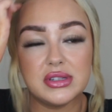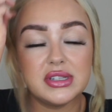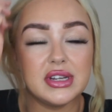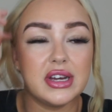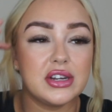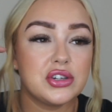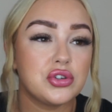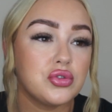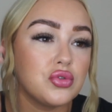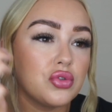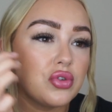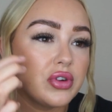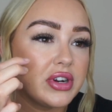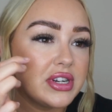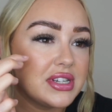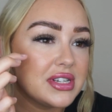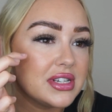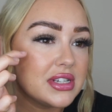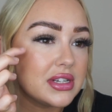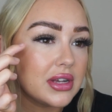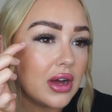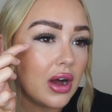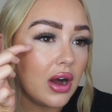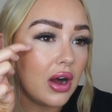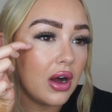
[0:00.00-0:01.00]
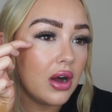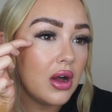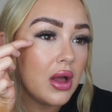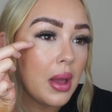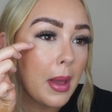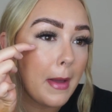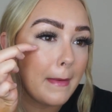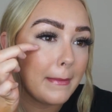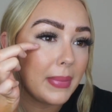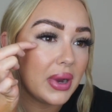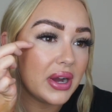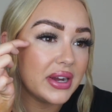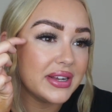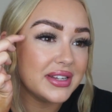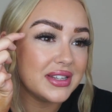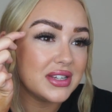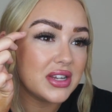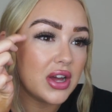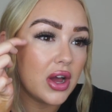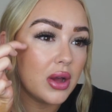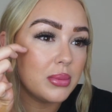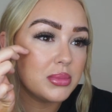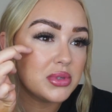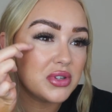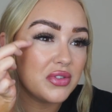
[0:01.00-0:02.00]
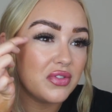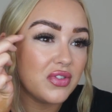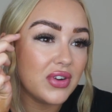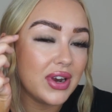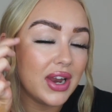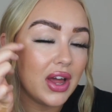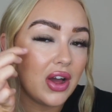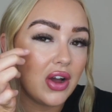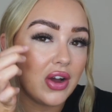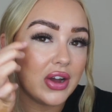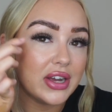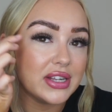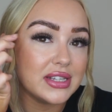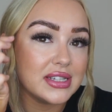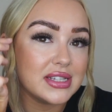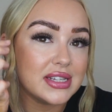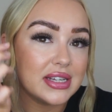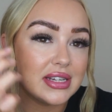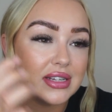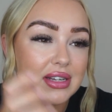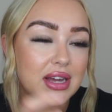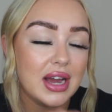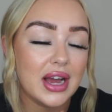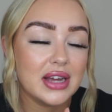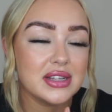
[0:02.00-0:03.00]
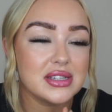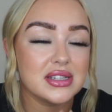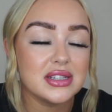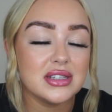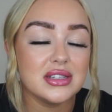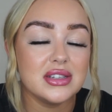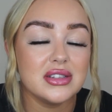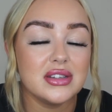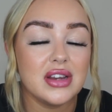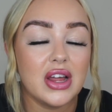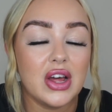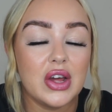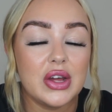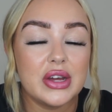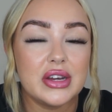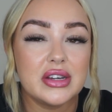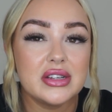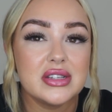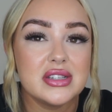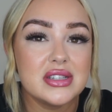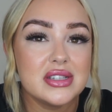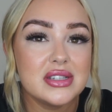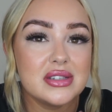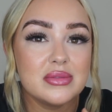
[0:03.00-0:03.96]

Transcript: natural creases are. But in terms of lines, it hasn't like